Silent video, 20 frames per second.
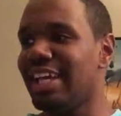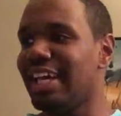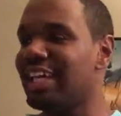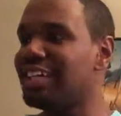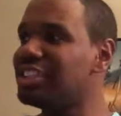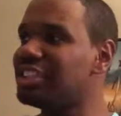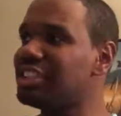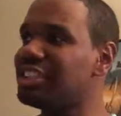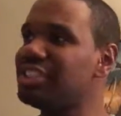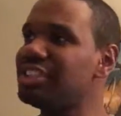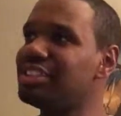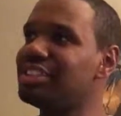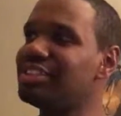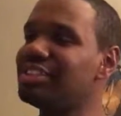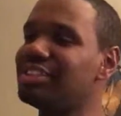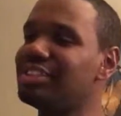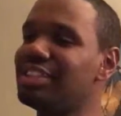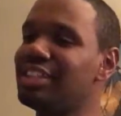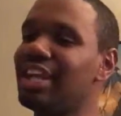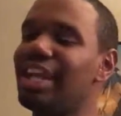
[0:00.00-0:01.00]

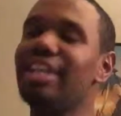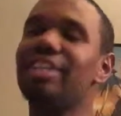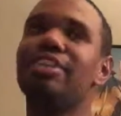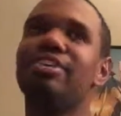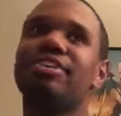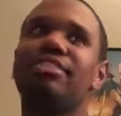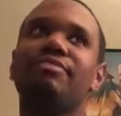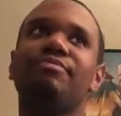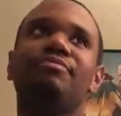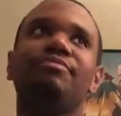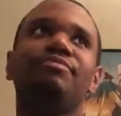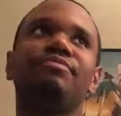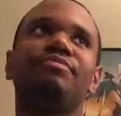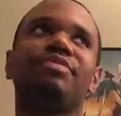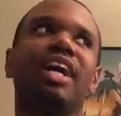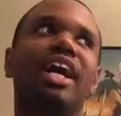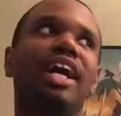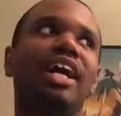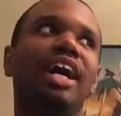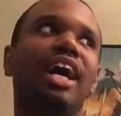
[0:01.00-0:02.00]
And
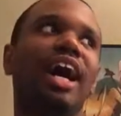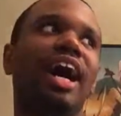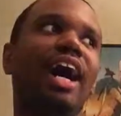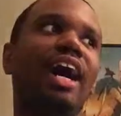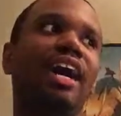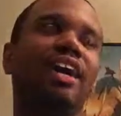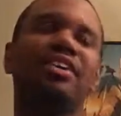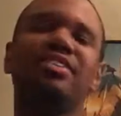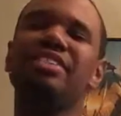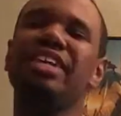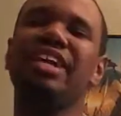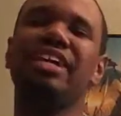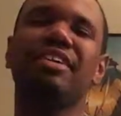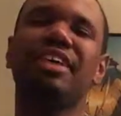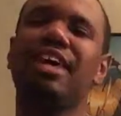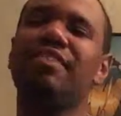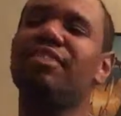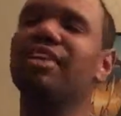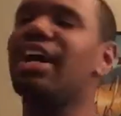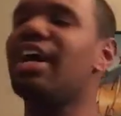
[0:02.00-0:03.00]
her name,
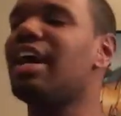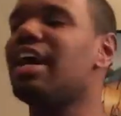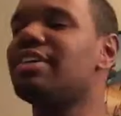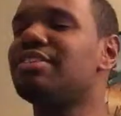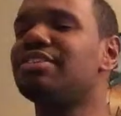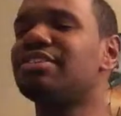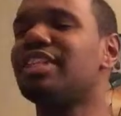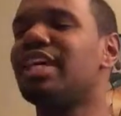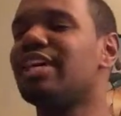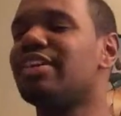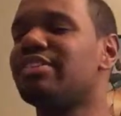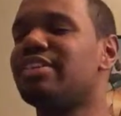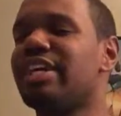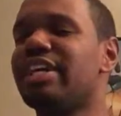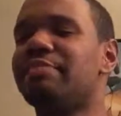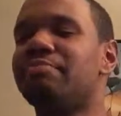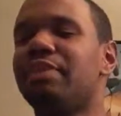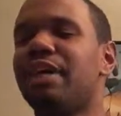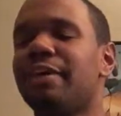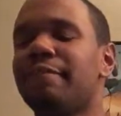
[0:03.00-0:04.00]
I forgot how you say her
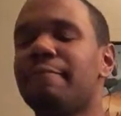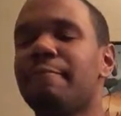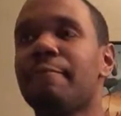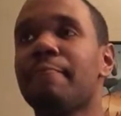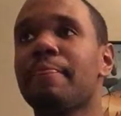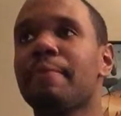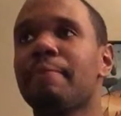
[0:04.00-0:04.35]
name, but